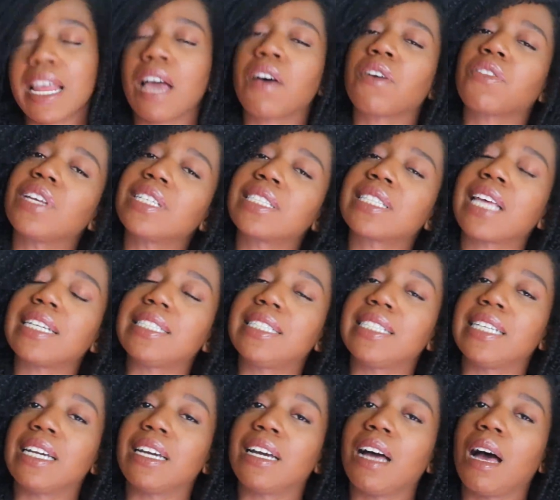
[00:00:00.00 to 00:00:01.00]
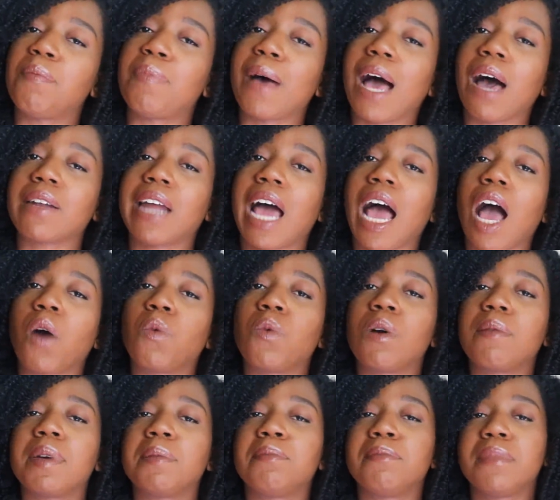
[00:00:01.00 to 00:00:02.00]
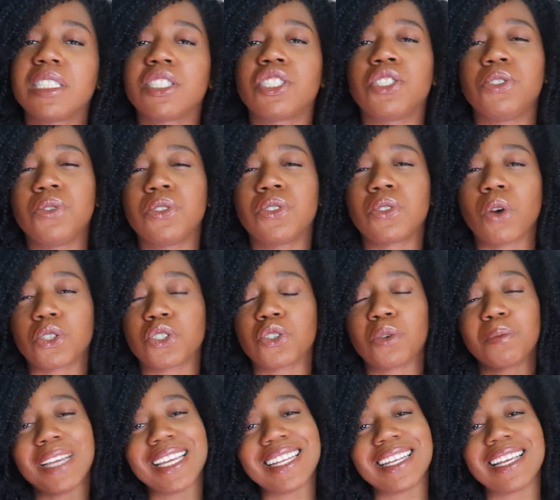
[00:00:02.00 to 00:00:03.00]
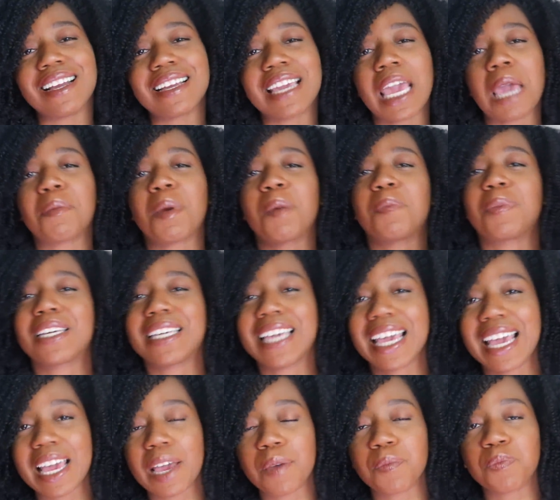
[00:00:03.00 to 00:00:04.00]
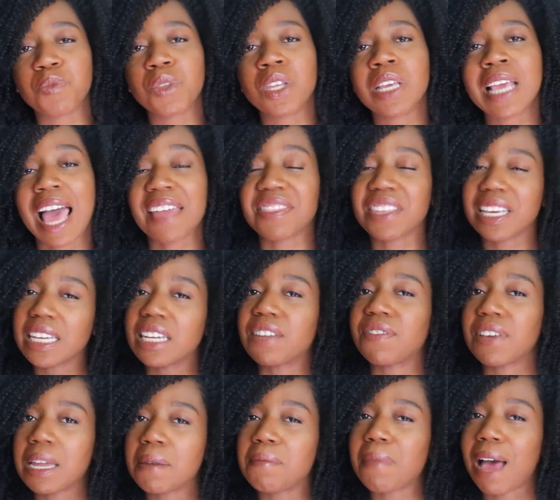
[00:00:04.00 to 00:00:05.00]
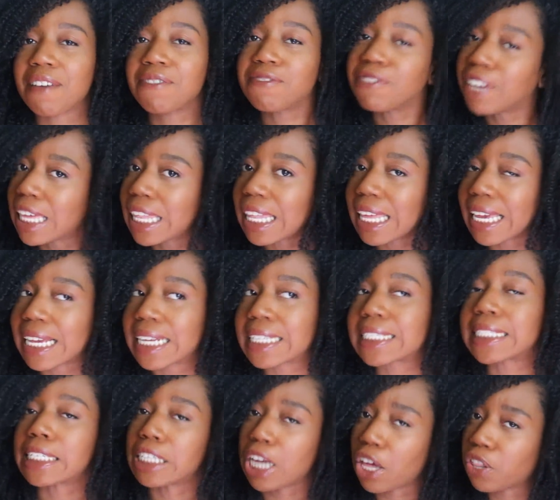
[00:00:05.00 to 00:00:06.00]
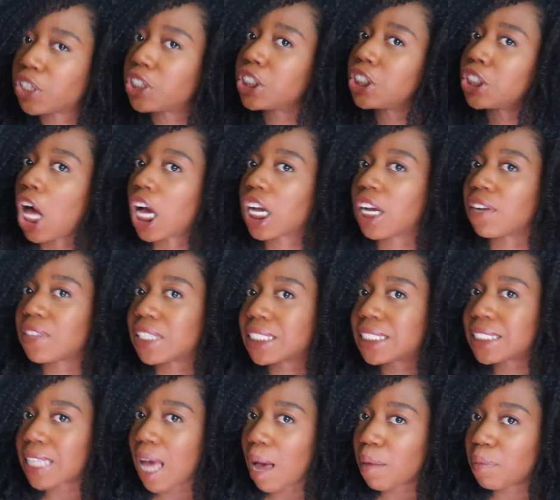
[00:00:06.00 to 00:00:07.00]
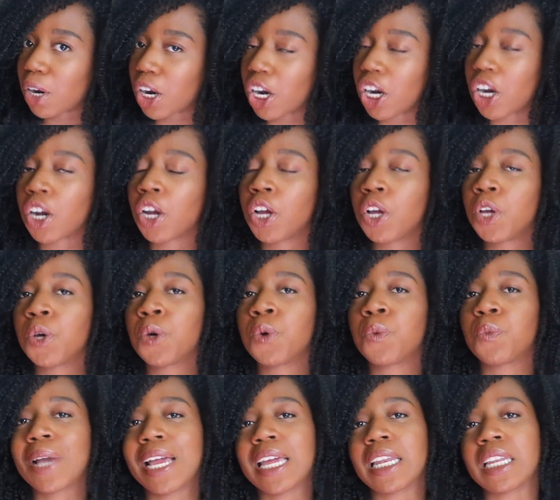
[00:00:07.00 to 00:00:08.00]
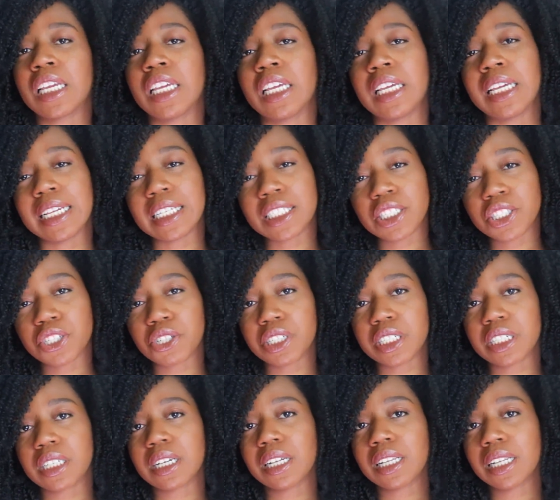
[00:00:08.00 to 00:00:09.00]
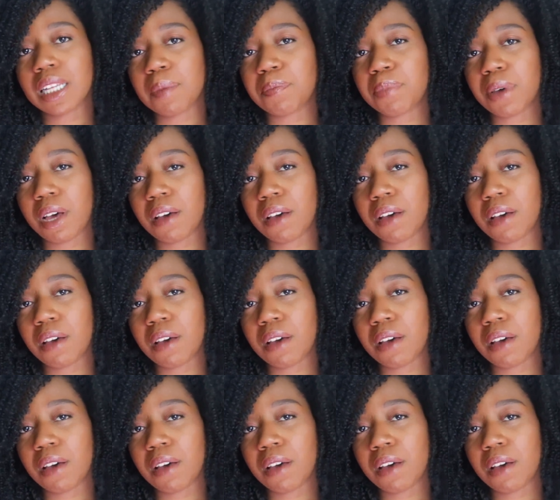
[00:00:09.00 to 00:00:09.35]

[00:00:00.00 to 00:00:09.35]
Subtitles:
Now, this idea about how women misuse social media came up again at the end of In My Feelings, another song of the summer, when he inserted a clip